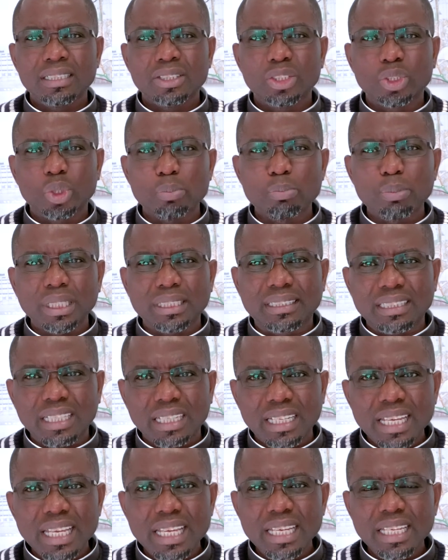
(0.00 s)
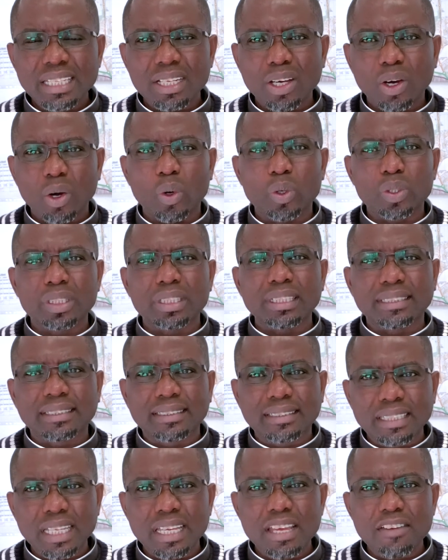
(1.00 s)
to mislead or
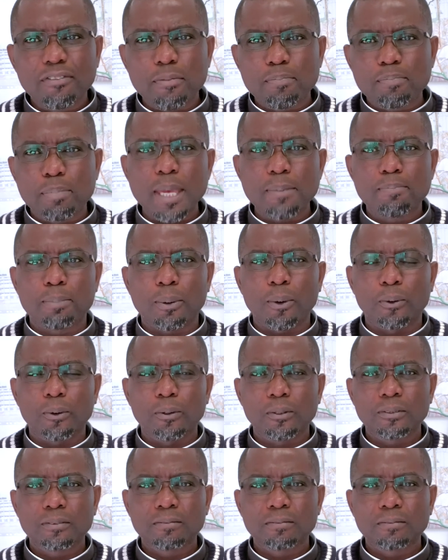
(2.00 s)
deceive people.